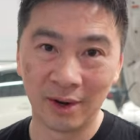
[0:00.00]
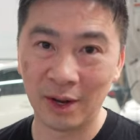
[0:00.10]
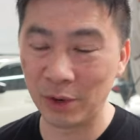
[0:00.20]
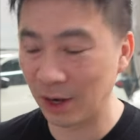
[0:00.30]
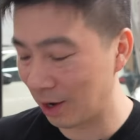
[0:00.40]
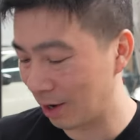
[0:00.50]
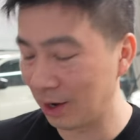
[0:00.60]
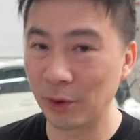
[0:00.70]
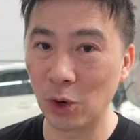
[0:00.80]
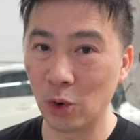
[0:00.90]
Let me, uh,
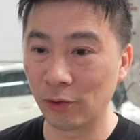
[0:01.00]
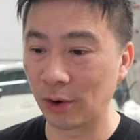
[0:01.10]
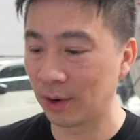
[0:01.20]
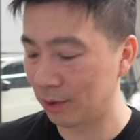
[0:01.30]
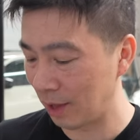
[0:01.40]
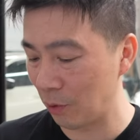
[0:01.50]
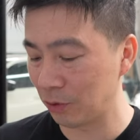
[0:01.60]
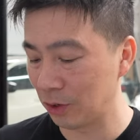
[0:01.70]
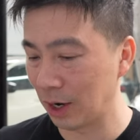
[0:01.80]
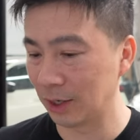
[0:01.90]
let me go over that
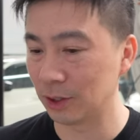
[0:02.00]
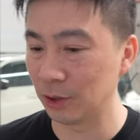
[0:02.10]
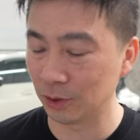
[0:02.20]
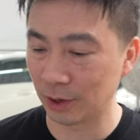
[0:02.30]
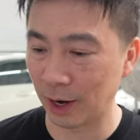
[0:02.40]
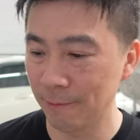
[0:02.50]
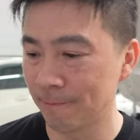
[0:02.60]
with you guys too, okay?